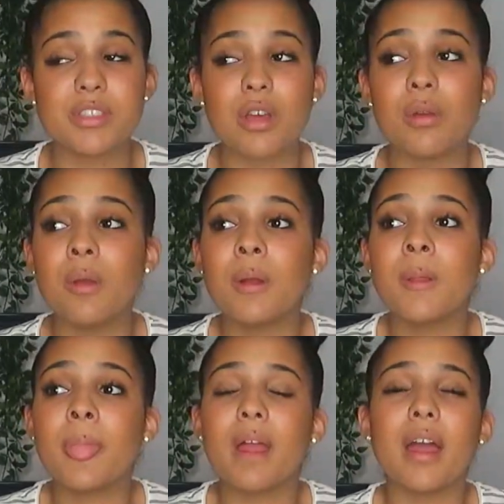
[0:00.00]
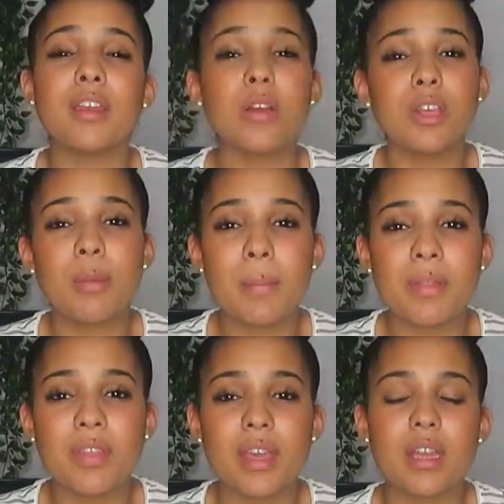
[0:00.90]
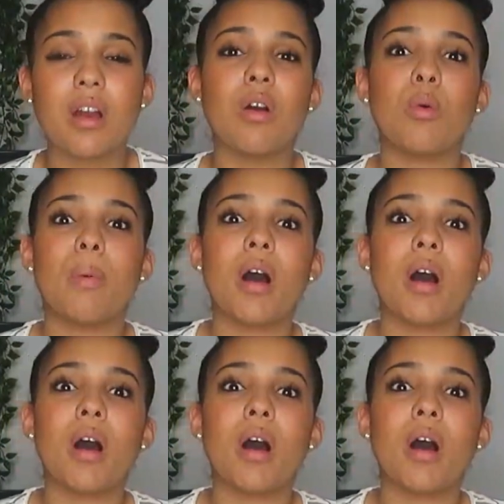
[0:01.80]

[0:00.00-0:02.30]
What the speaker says: So I know you might be thinking, oh,